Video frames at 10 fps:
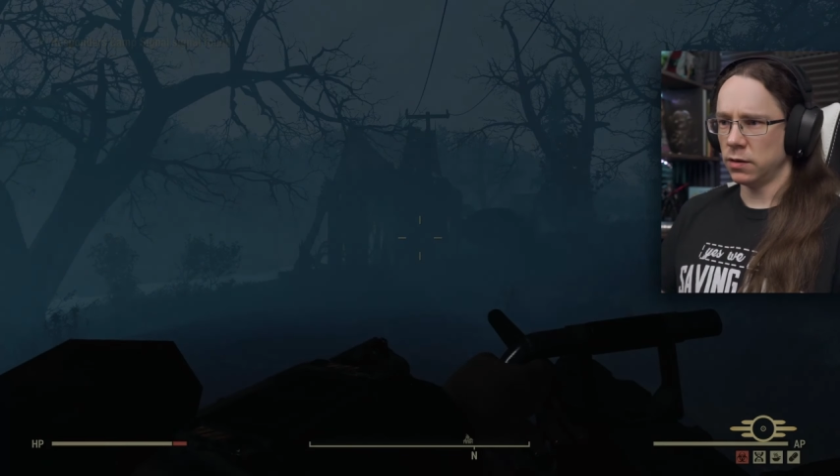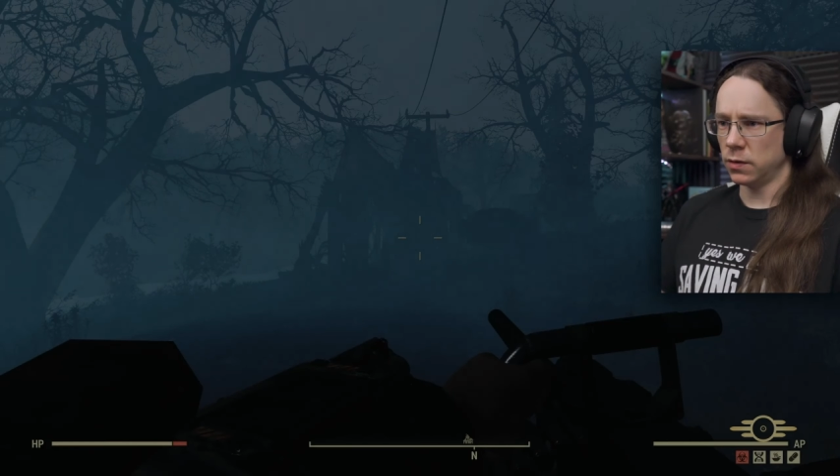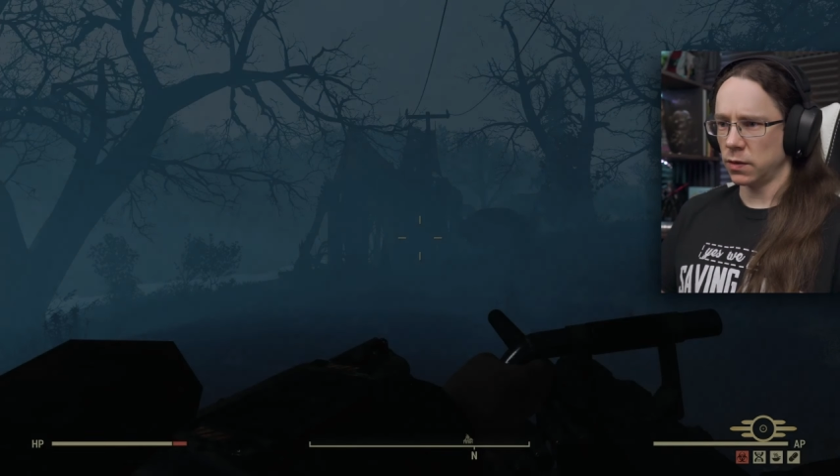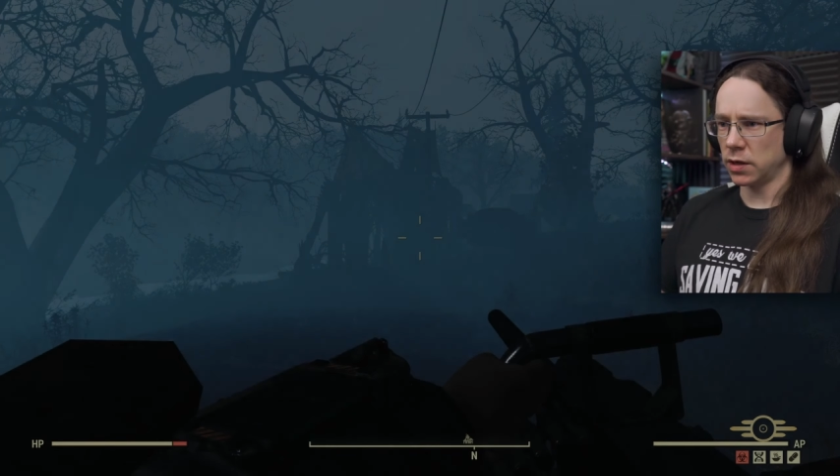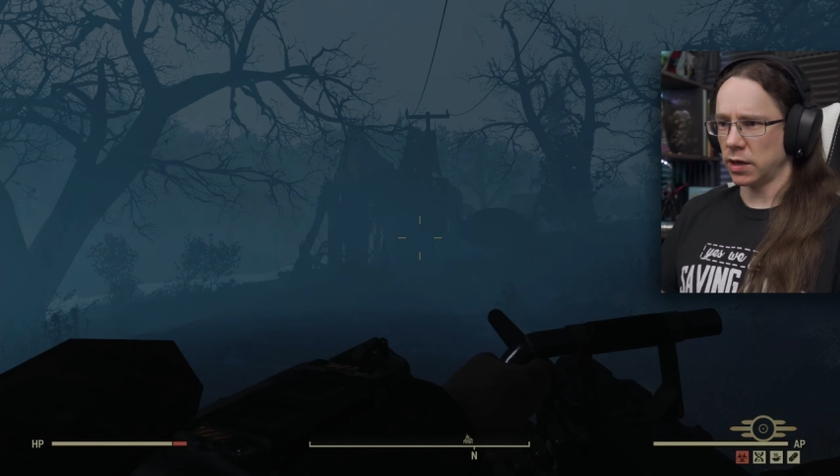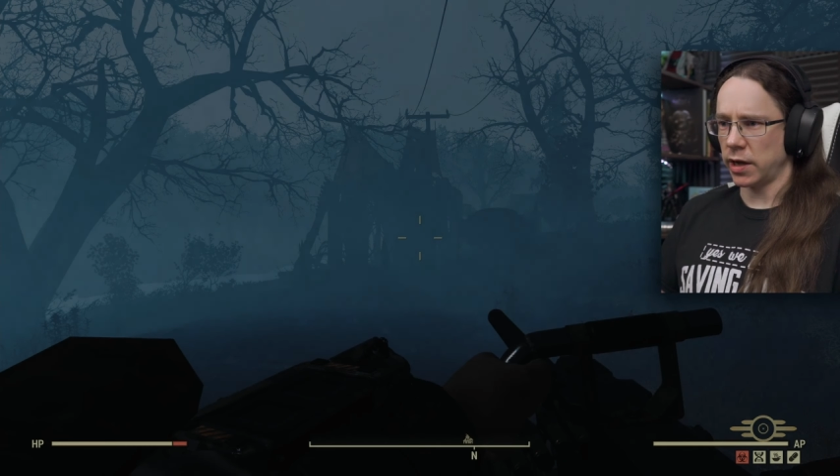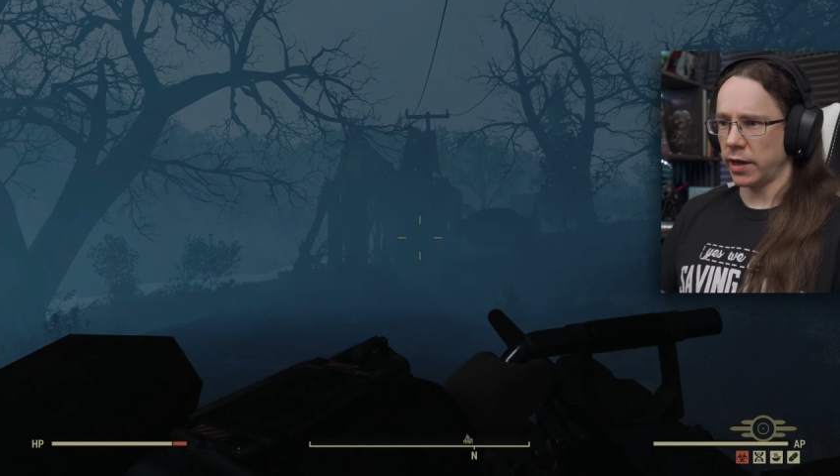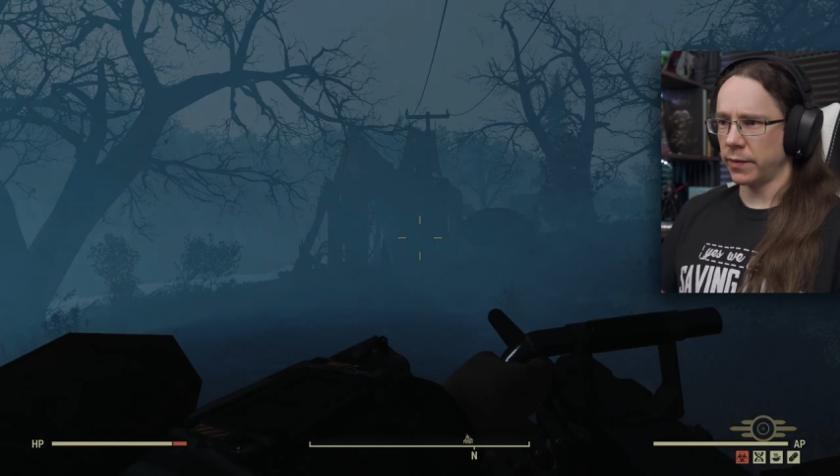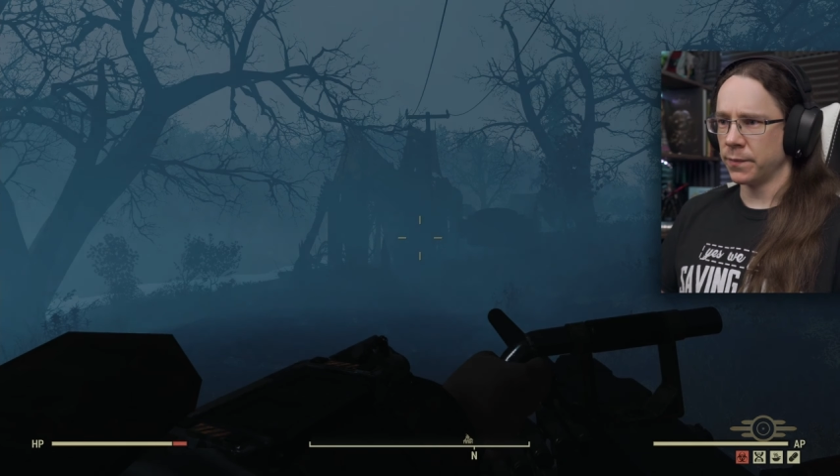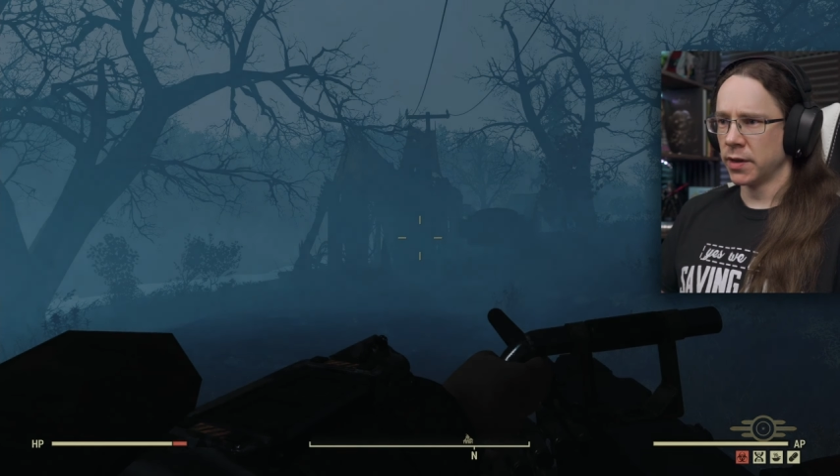
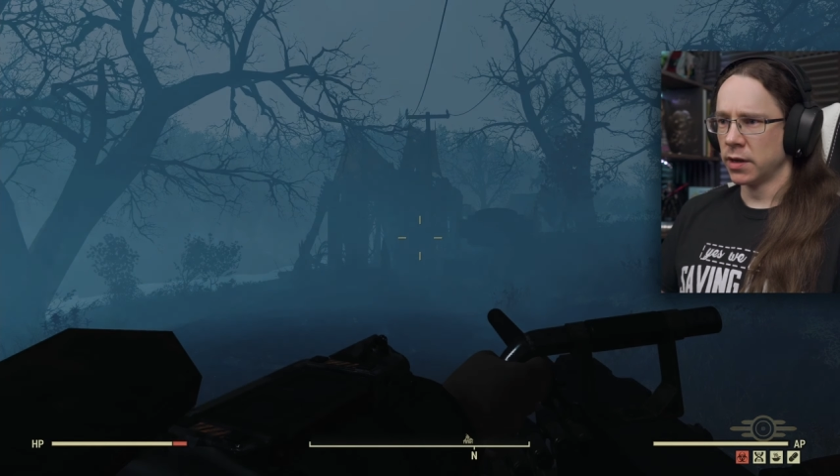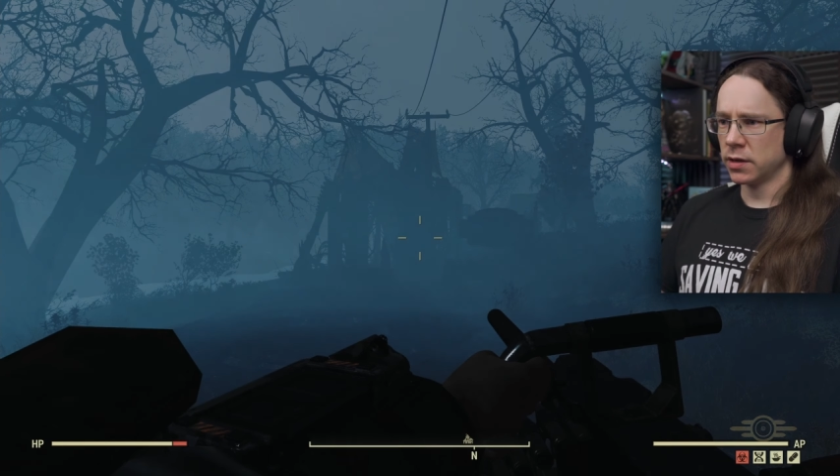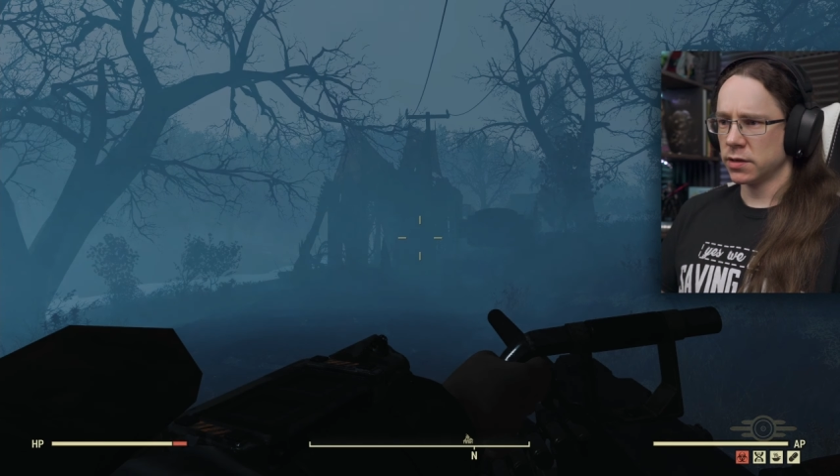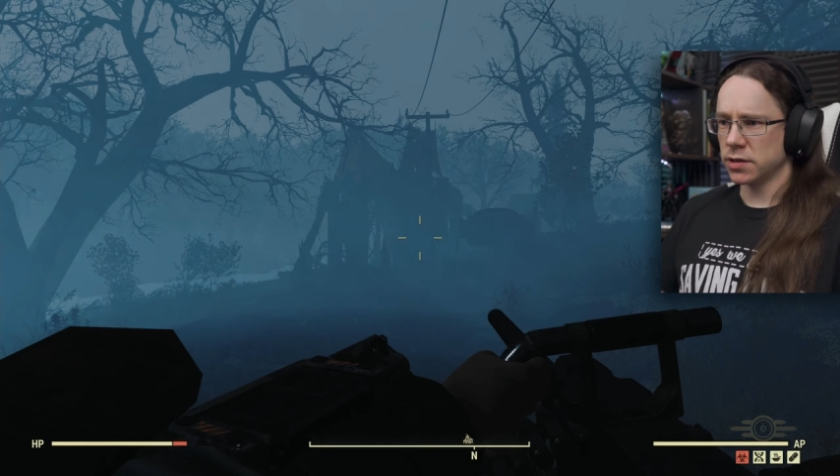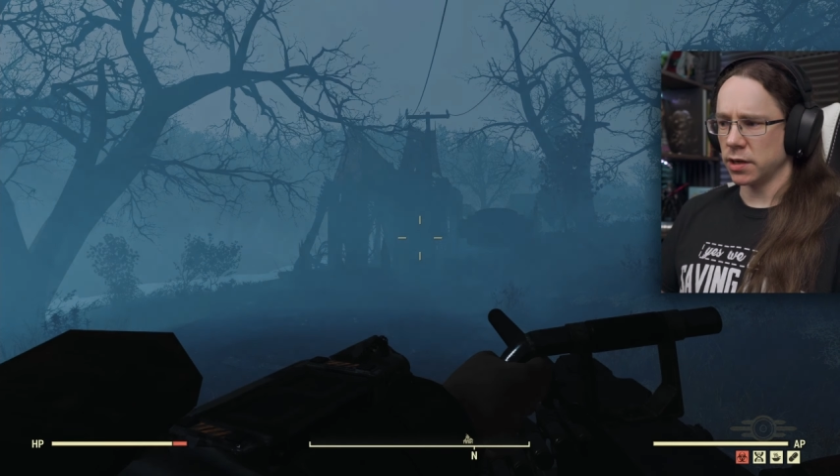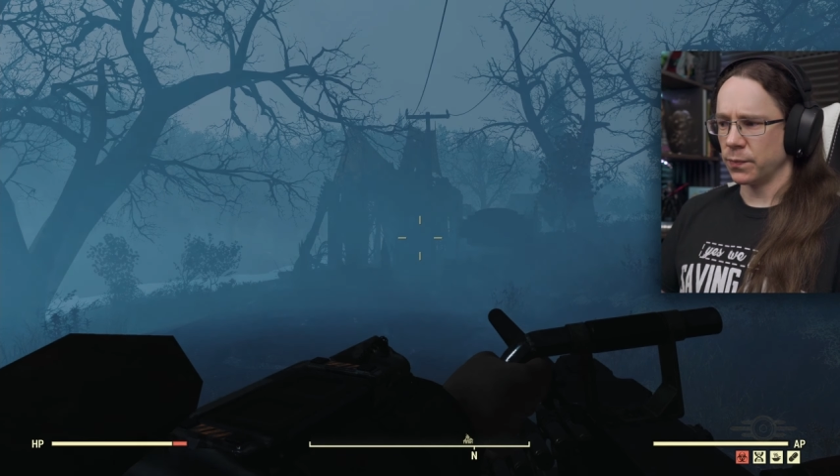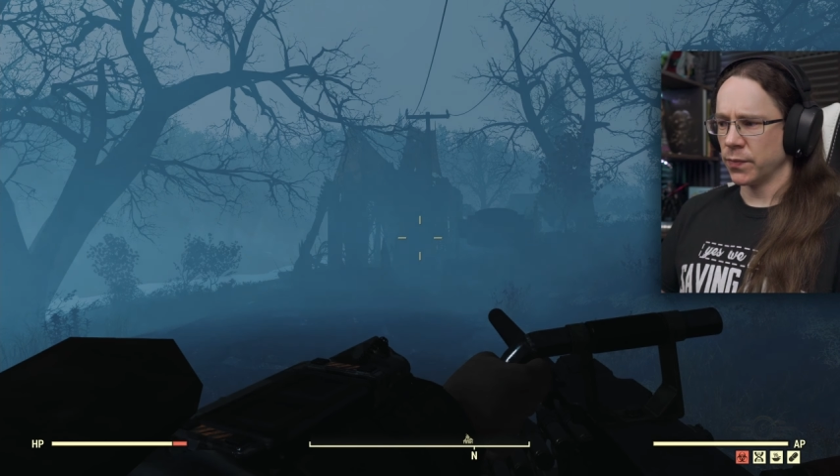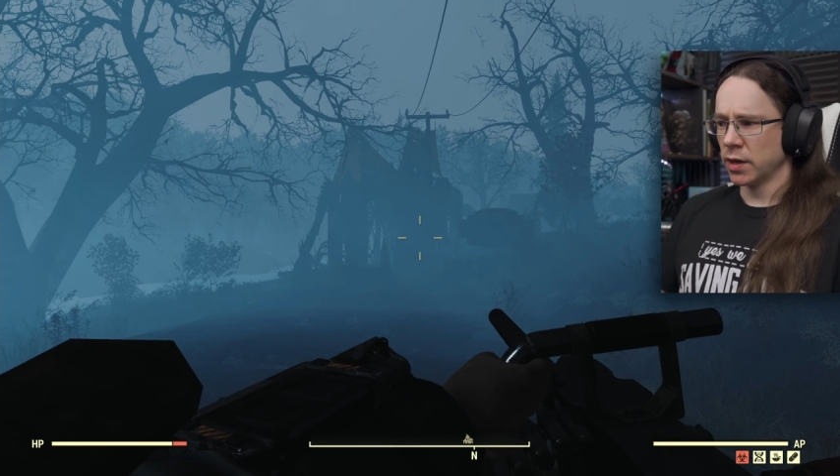Okay. So,